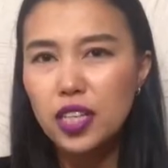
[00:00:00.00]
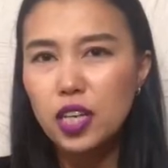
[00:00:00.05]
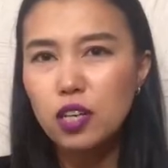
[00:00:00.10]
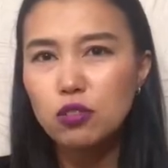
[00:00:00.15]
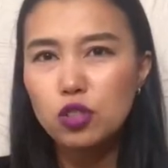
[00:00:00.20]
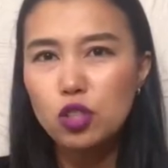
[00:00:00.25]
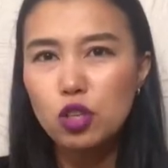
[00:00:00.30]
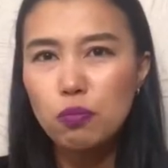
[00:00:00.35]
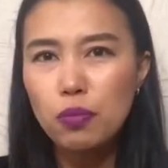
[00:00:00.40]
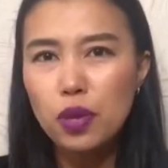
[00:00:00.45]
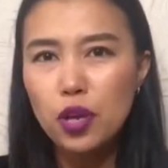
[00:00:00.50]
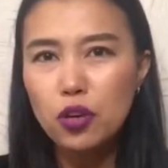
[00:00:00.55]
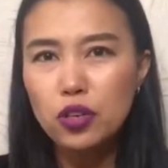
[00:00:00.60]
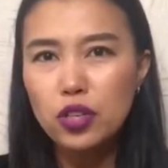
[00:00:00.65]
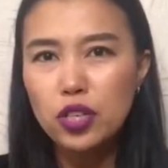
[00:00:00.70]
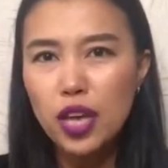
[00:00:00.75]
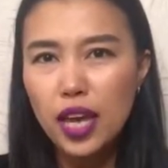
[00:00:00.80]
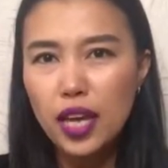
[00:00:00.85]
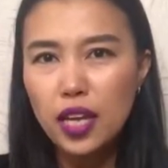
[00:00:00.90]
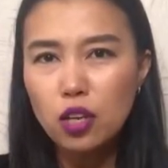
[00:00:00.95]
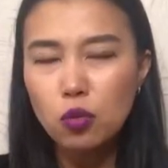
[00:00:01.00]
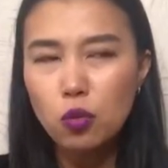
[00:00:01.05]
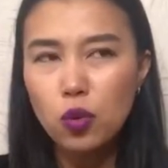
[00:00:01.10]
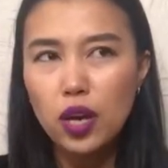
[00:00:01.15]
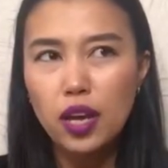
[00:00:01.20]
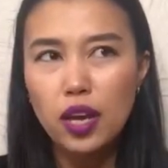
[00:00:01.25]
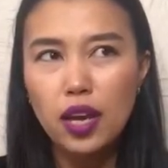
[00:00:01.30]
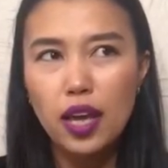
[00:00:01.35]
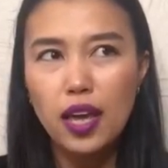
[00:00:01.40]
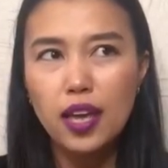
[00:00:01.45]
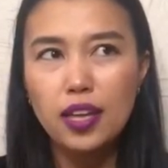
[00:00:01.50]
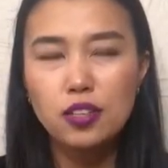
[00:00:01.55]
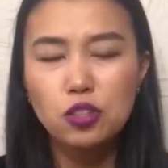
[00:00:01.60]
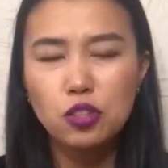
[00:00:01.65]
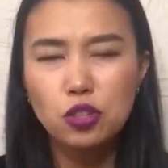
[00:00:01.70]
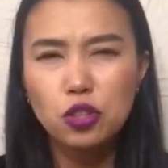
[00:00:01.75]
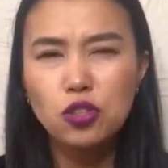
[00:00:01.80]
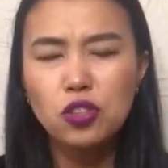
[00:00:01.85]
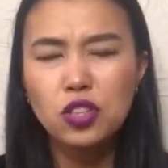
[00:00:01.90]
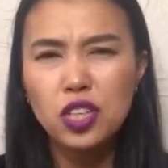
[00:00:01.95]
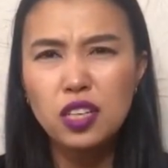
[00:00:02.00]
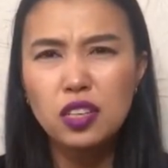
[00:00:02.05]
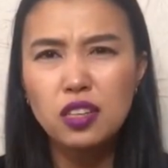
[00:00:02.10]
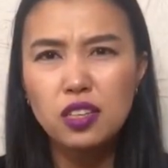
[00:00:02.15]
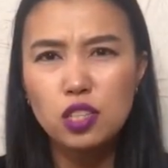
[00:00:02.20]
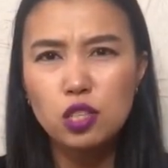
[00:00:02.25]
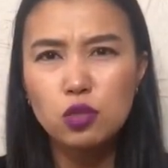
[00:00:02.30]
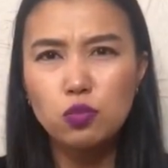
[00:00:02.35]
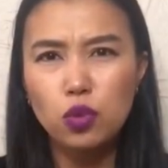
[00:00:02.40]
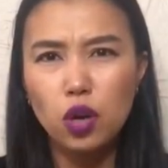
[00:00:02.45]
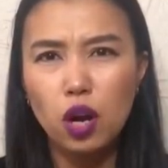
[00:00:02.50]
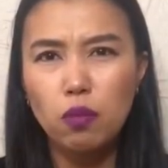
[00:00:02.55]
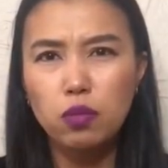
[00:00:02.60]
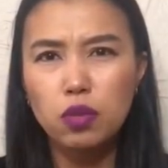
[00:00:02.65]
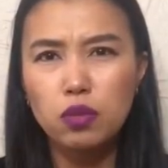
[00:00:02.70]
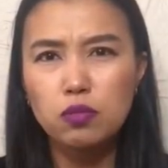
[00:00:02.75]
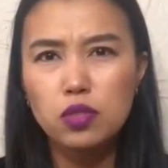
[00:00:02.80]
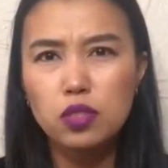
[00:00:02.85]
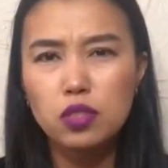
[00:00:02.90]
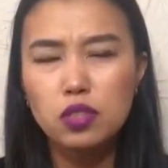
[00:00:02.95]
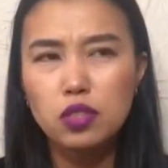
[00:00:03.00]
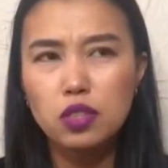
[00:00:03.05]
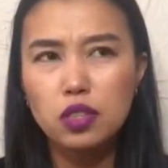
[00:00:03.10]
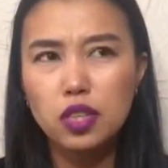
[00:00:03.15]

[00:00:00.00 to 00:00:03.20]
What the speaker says: out you're married anyway, and do you need these problems?